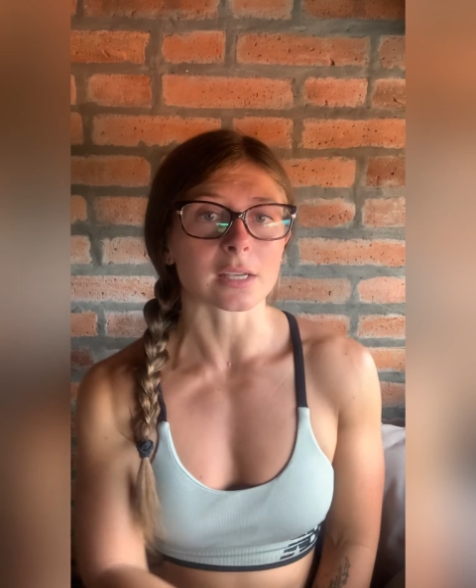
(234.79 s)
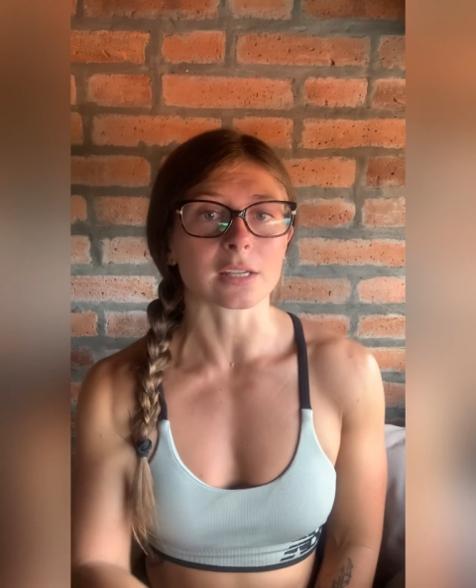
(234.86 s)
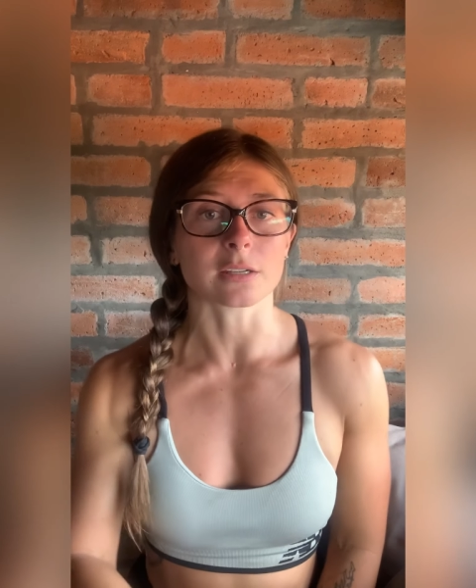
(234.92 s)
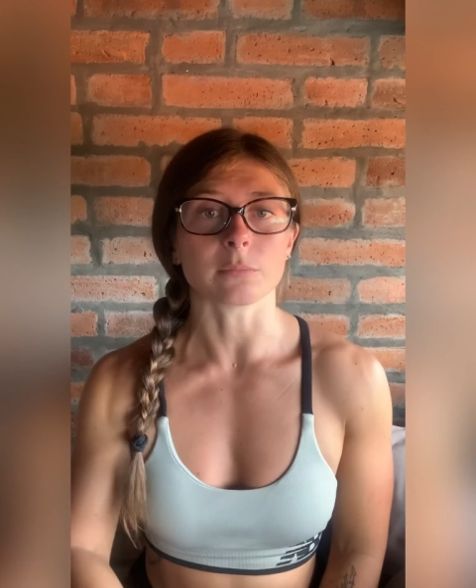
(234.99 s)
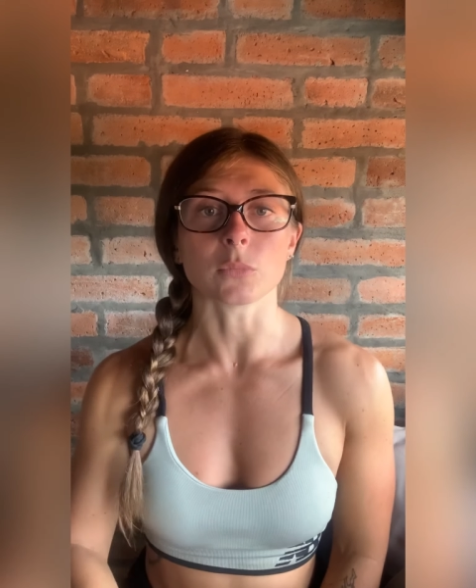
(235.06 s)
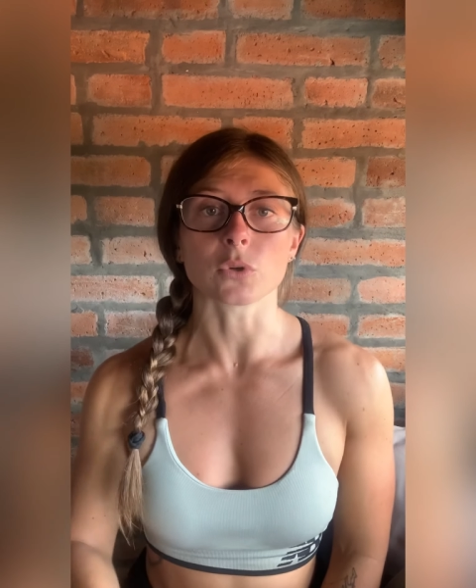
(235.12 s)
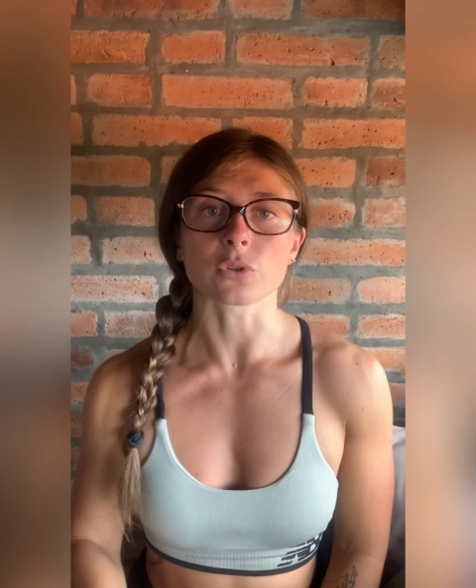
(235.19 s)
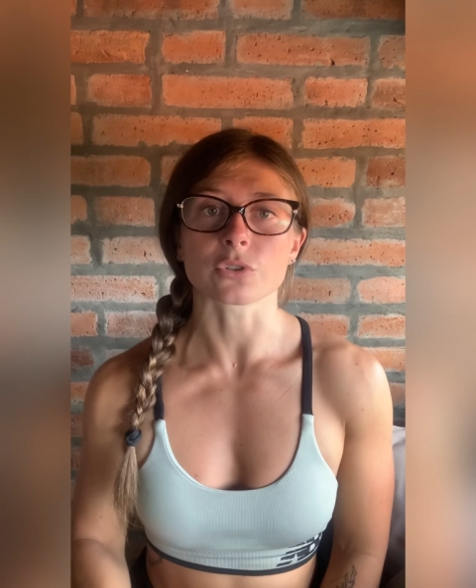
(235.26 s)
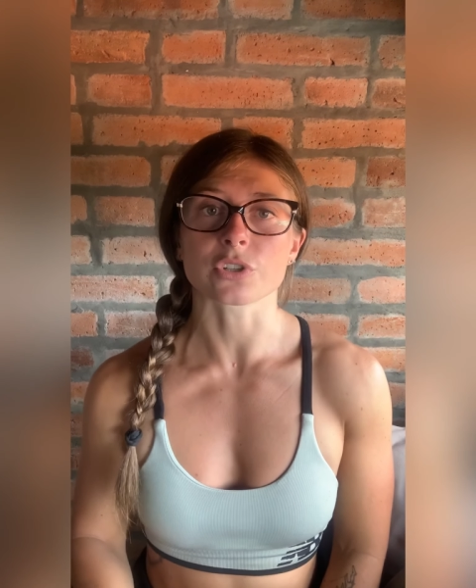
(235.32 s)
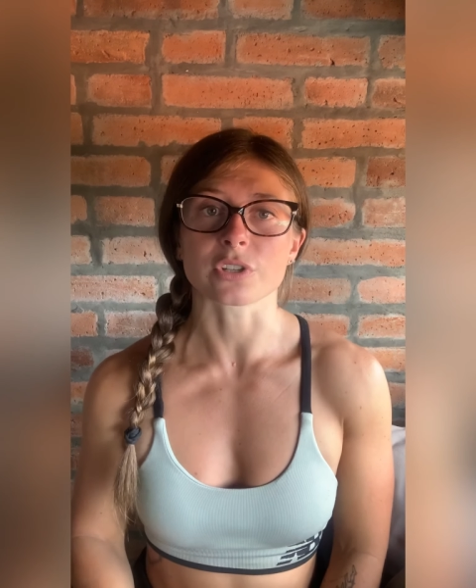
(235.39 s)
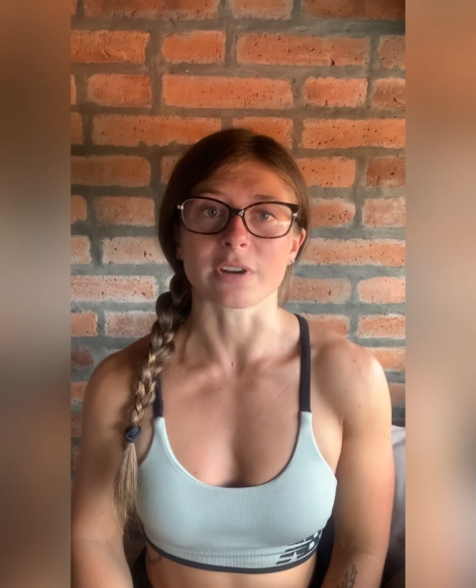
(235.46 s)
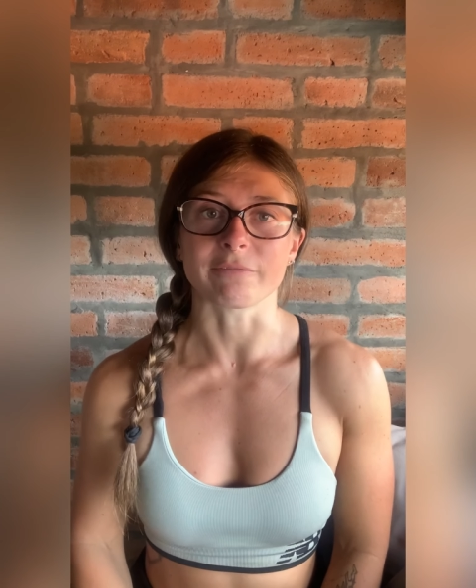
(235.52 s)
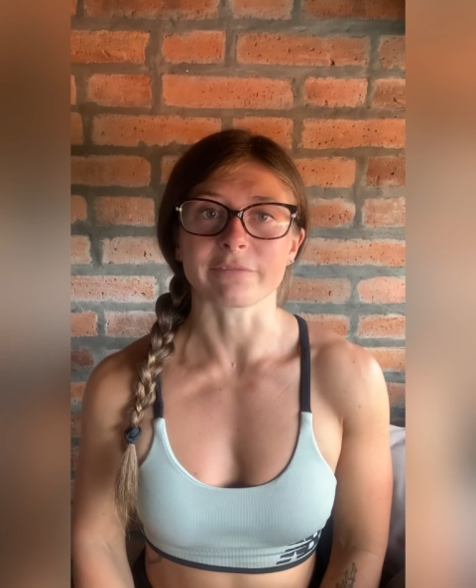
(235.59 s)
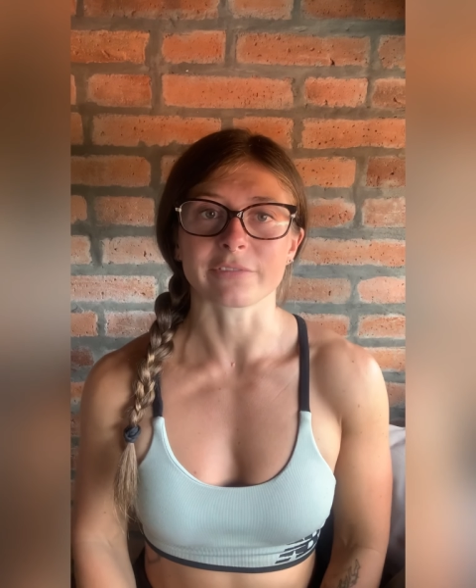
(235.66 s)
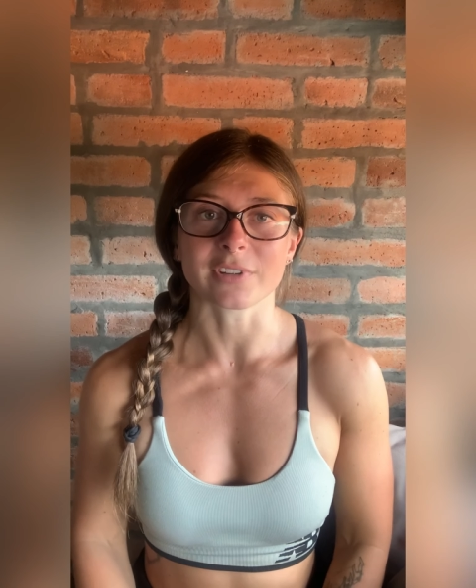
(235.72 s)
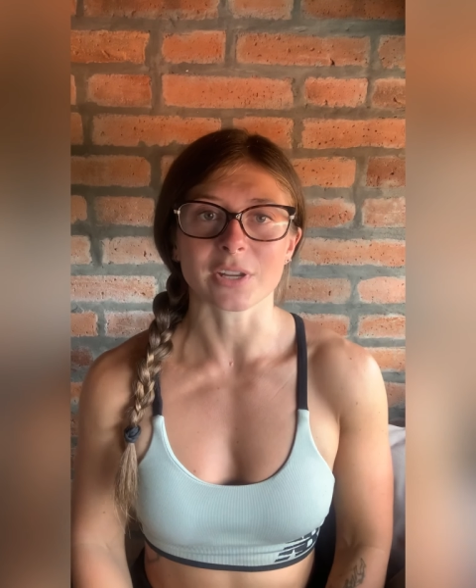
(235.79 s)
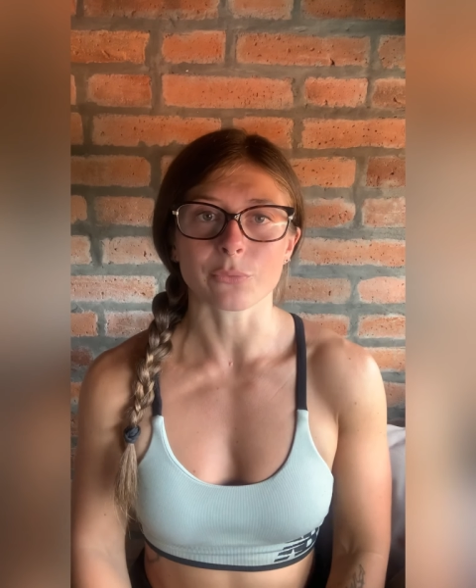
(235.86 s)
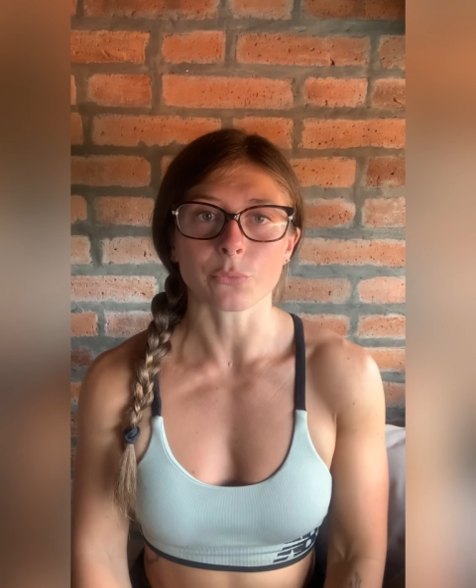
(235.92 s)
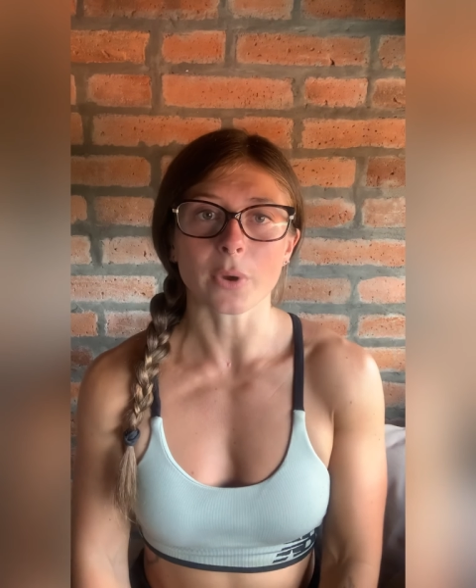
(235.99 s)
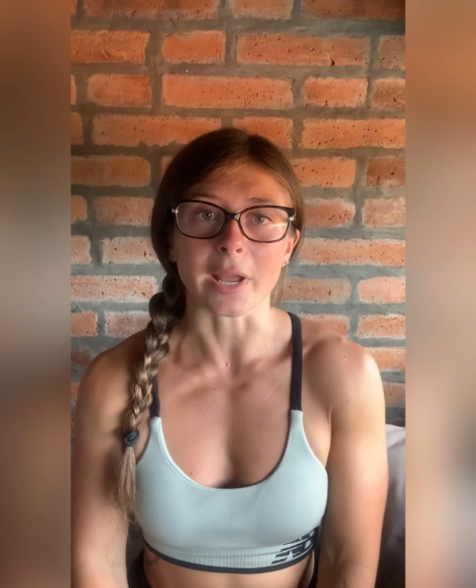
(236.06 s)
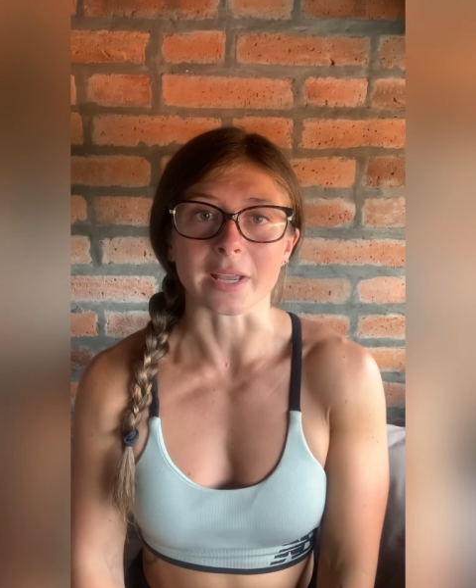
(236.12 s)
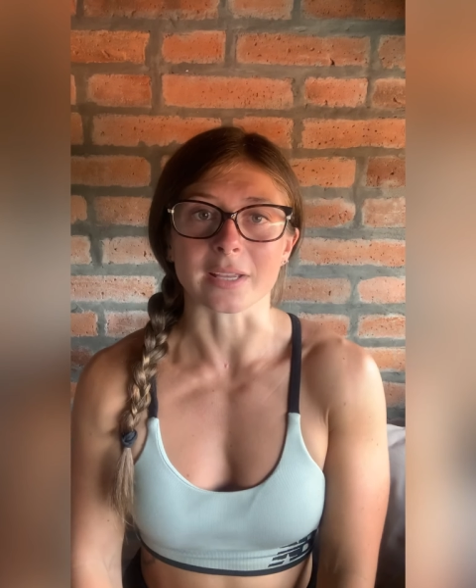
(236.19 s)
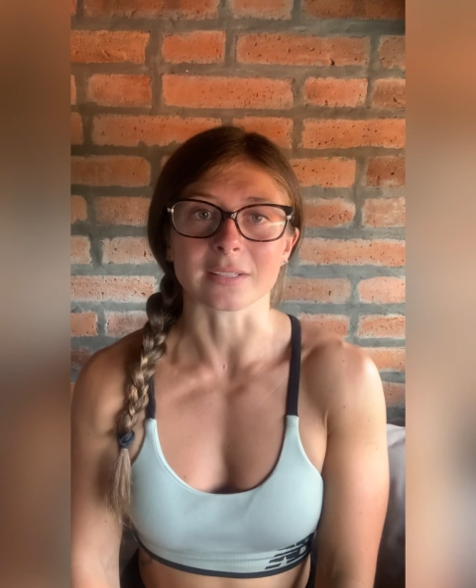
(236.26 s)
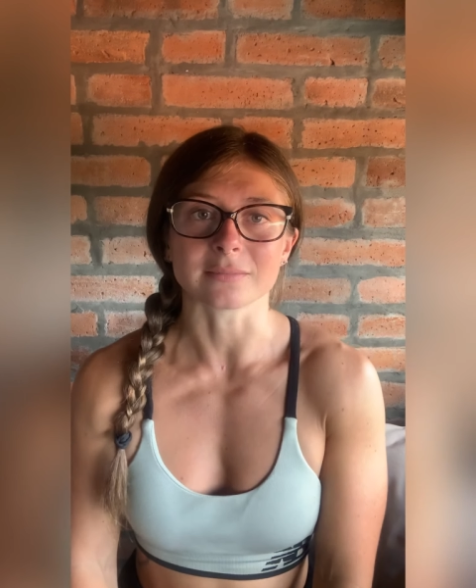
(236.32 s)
in a more strengthening way?